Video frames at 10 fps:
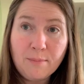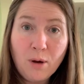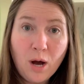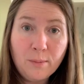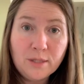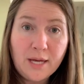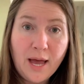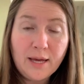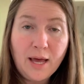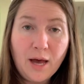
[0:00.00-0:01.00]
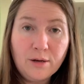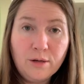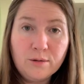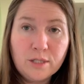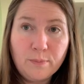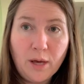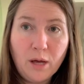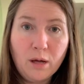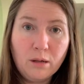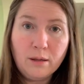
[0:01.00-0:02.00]
mom or dad, how do you
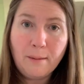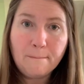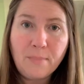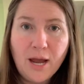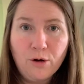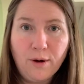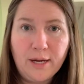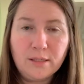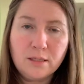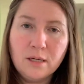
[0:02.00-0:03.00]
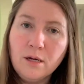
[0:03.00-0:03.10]
spell migrate?